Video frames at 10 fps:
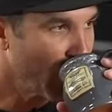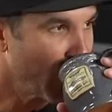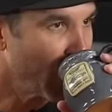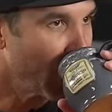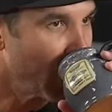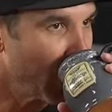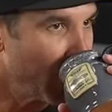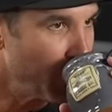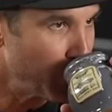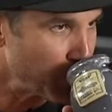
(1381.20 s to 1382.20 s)
shot. What's the
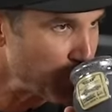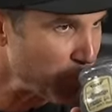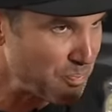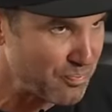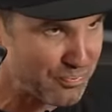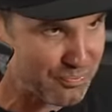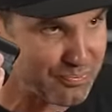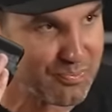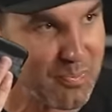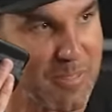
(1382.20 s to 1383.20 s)
worst that could happen?
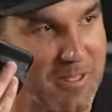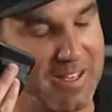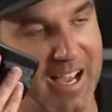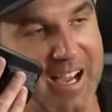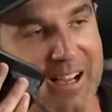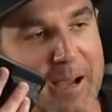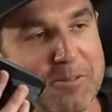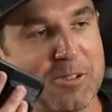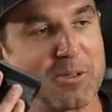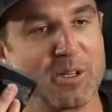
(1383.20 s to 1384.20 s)
Yeah,
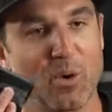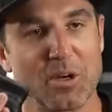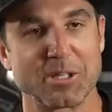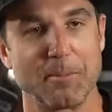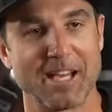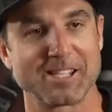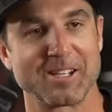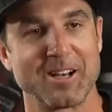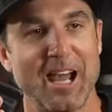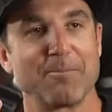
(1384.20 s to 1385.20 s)
absolutely. Or what's the best
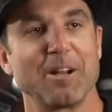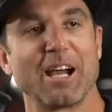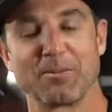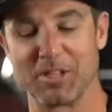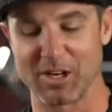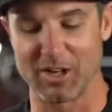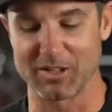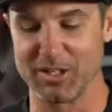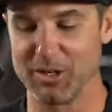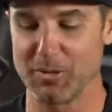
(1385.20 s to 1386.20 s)
that could happen? I could be
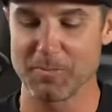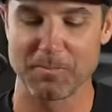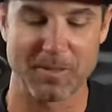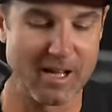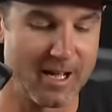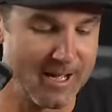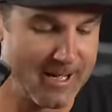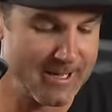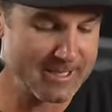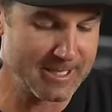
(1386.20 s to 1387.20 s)
calling you
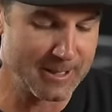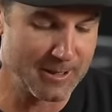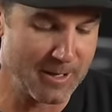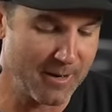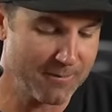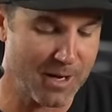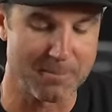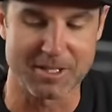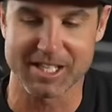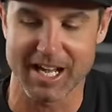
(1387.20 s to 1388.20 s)
uh, to uh,
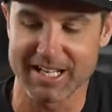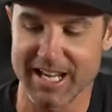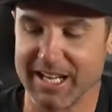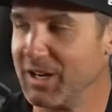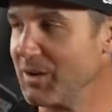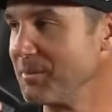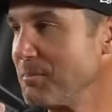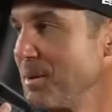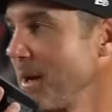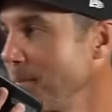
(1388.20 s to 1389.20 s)
come to San Diego and pick